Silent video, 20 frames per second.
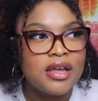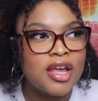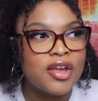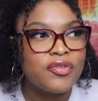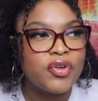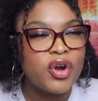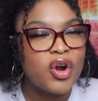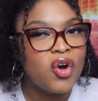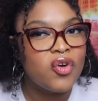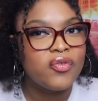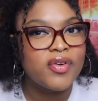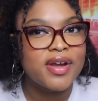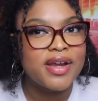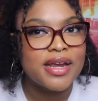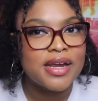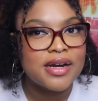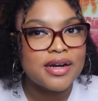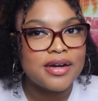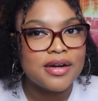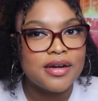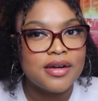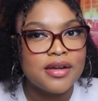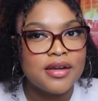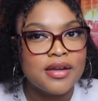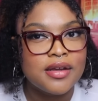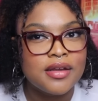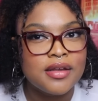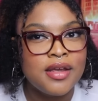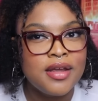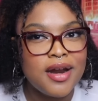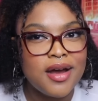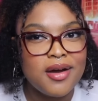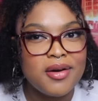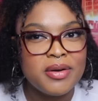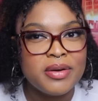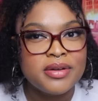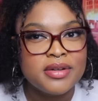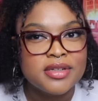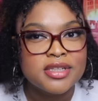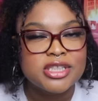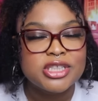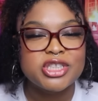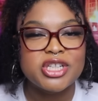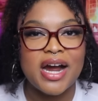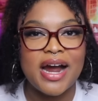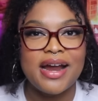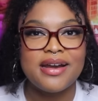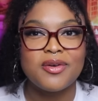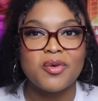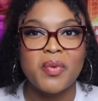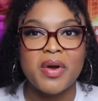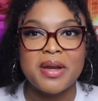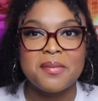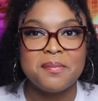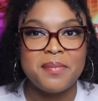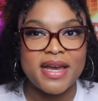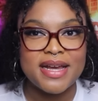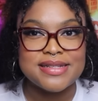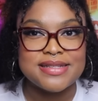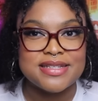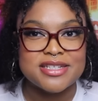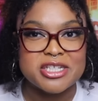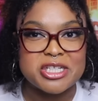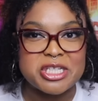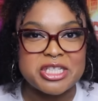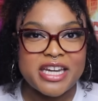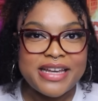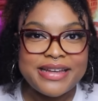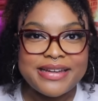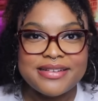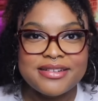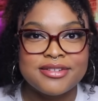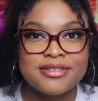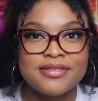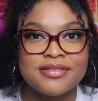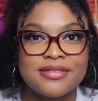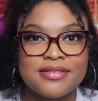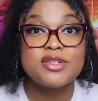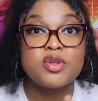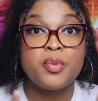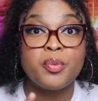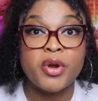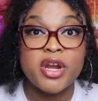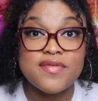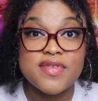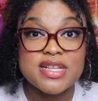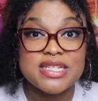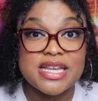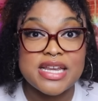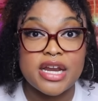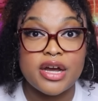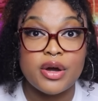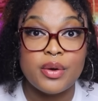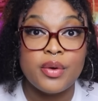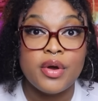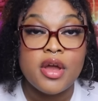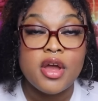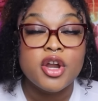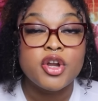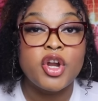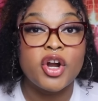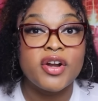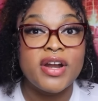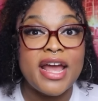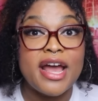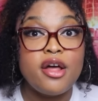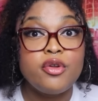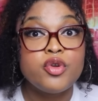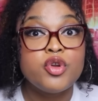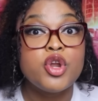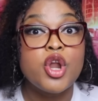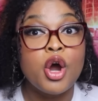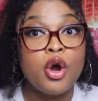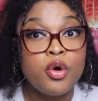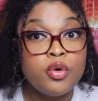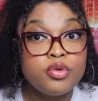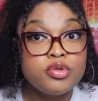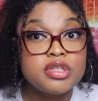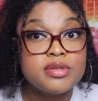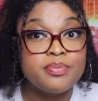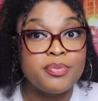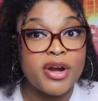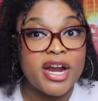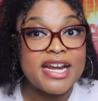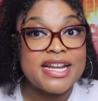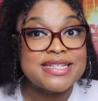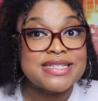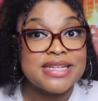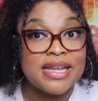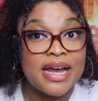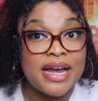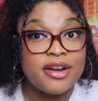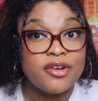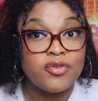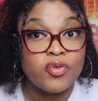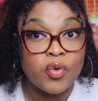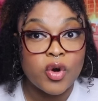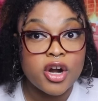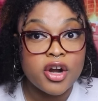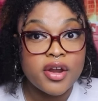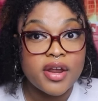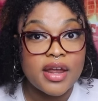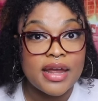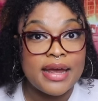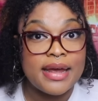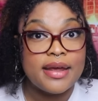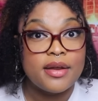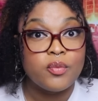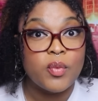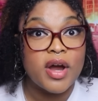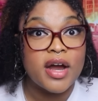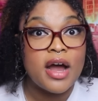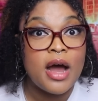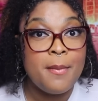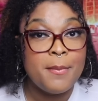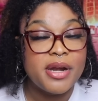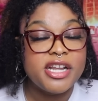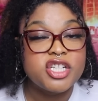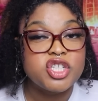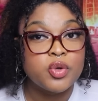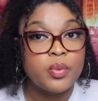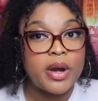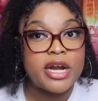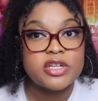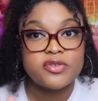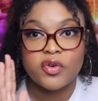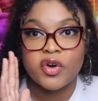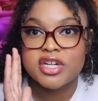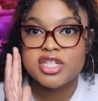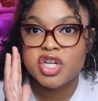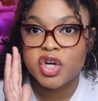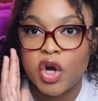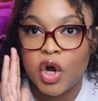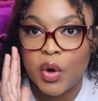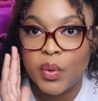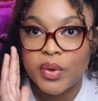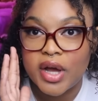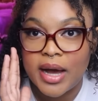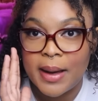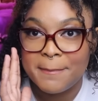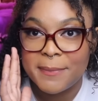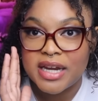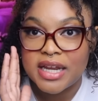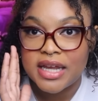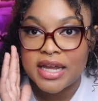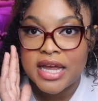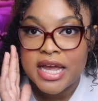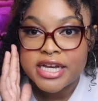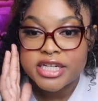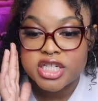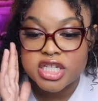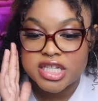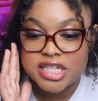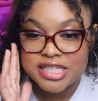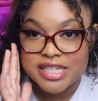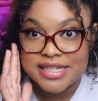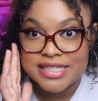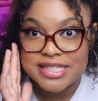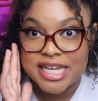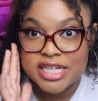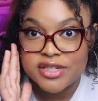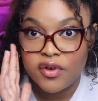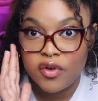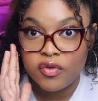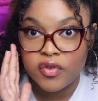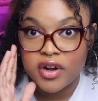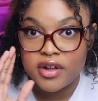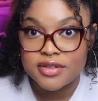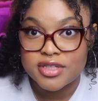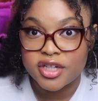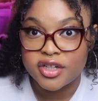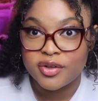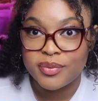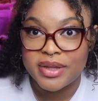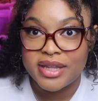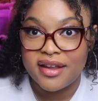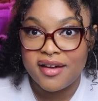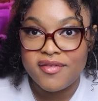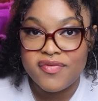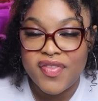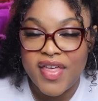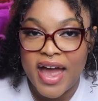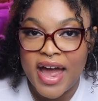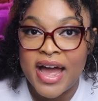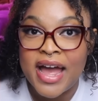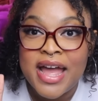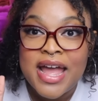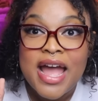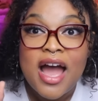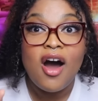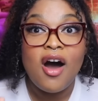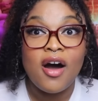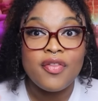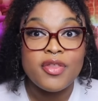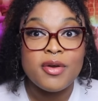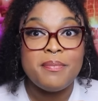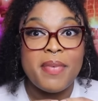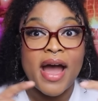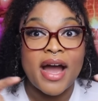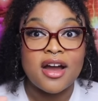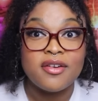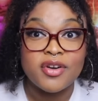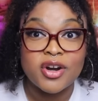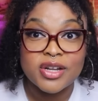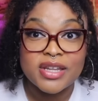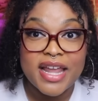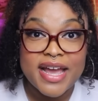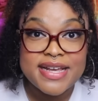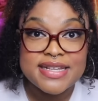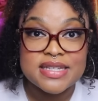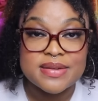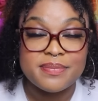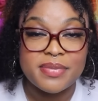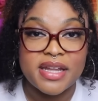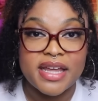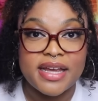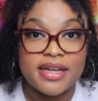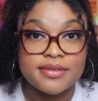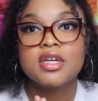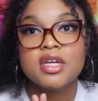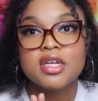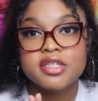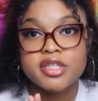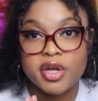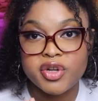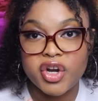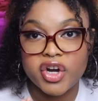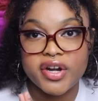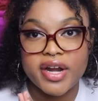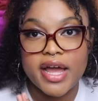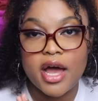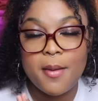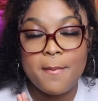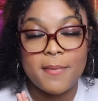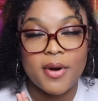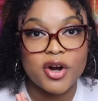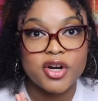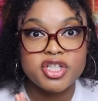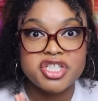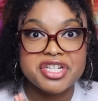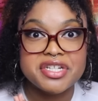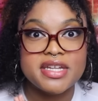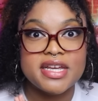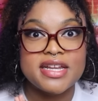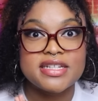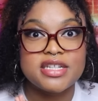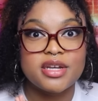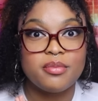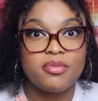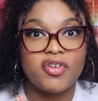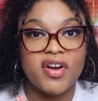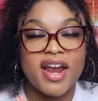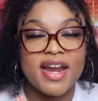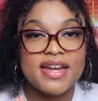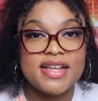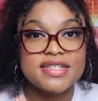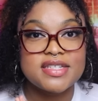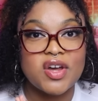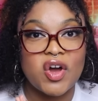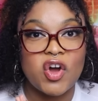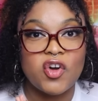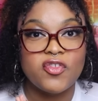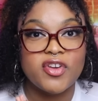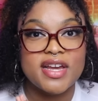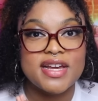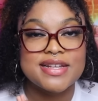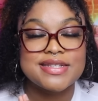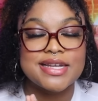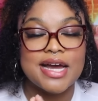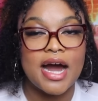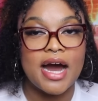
if you're over here, you know, trying to win bets and shit? As we previously know, Darnell knows Brandy's line of work and what company she works for. It's her own company. She's a successful realtor. We love that. On the back of her license plate. So Darnell marches into Brandy's office